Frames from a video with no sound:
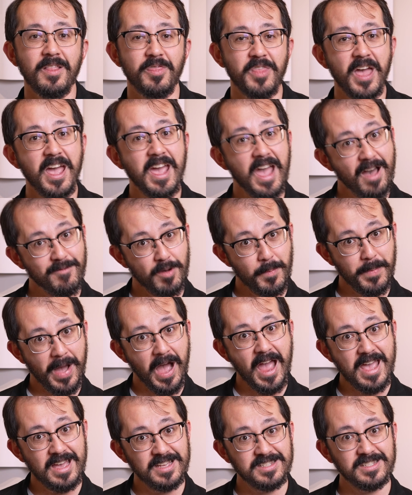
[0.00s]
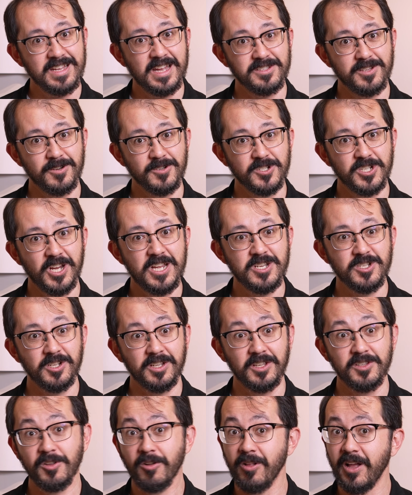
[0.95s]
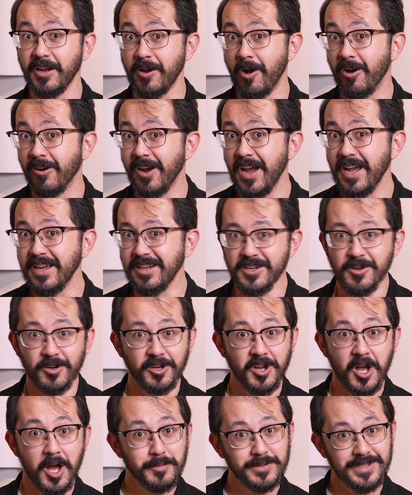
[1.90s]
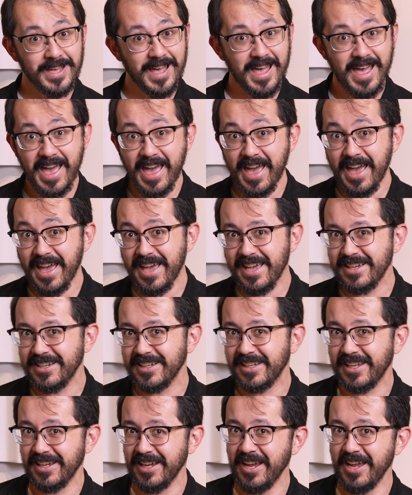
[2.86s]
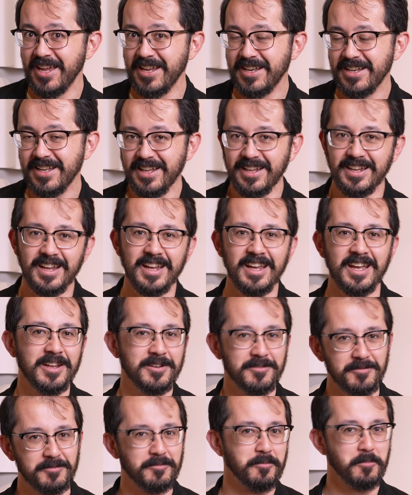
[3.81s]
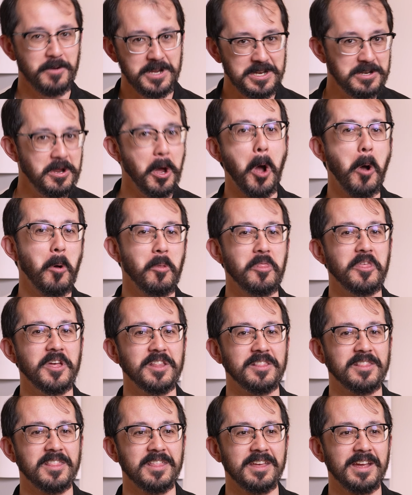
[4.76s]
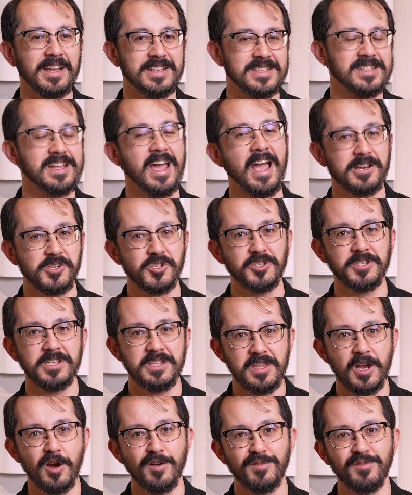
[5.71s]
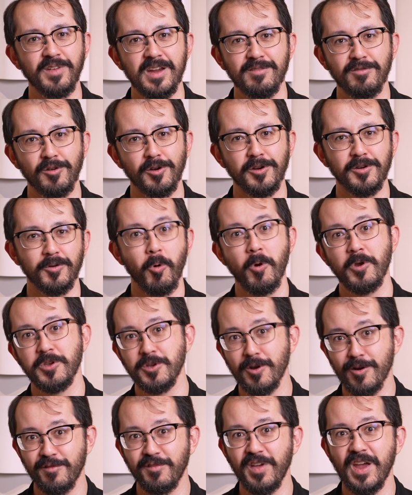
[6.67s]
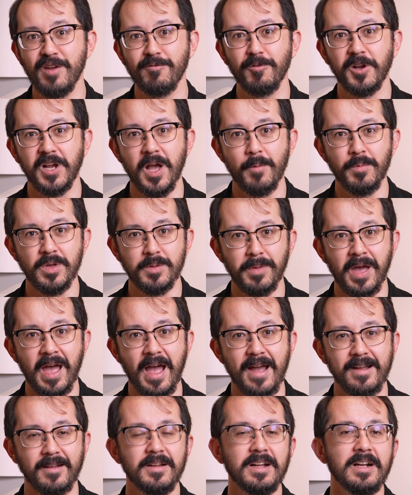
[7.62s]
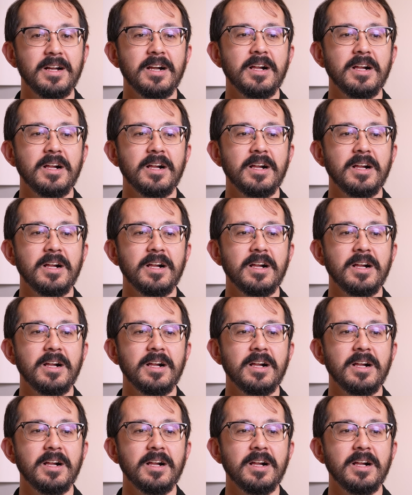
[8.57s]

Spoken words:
they have a bias as they're changing, and they're like, all right, here comes A again, and we know that that's actually their favorite or your favorite coming back.